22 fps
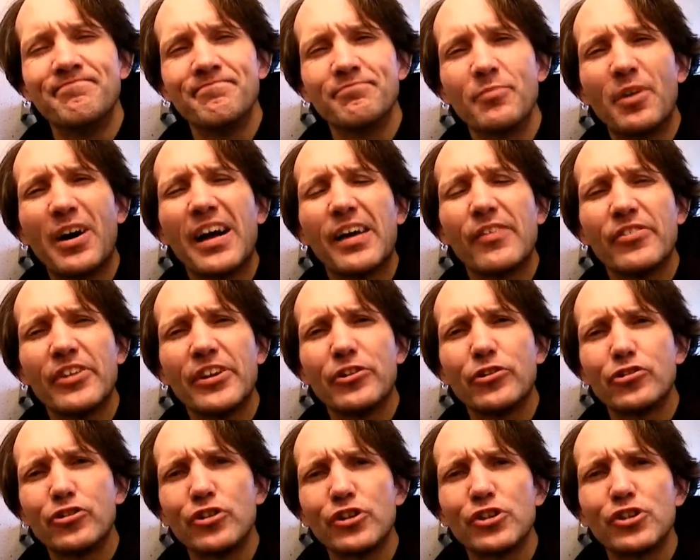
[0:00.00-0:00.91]
well, I have an
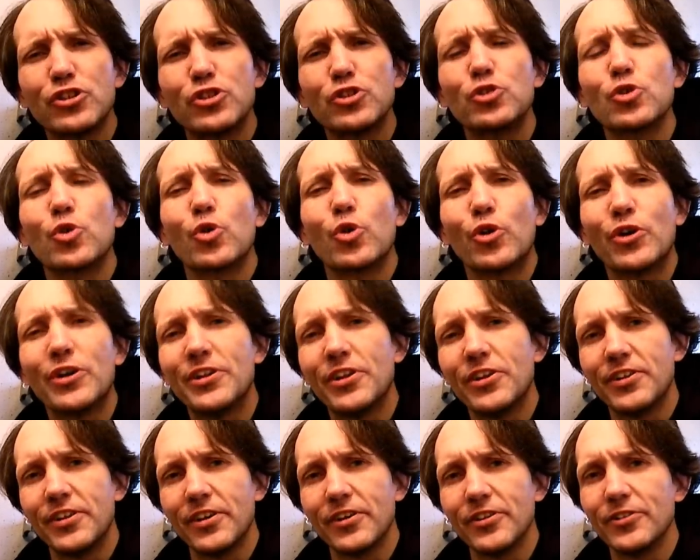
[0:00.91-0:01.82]
interesting story to
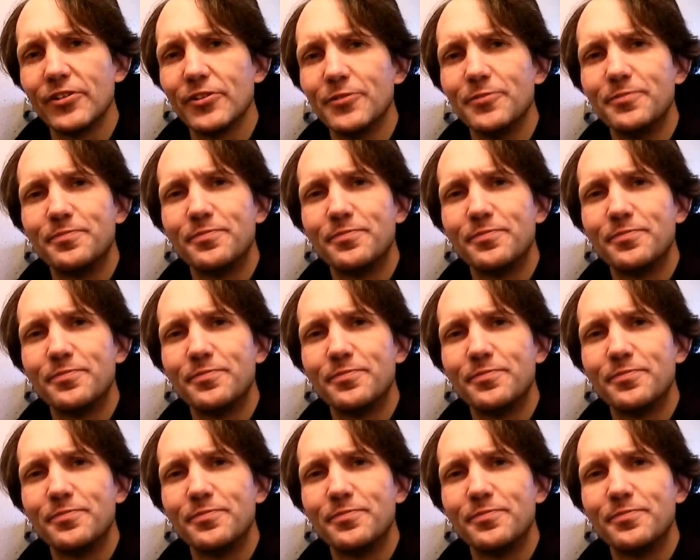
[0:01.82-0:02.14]
tell you.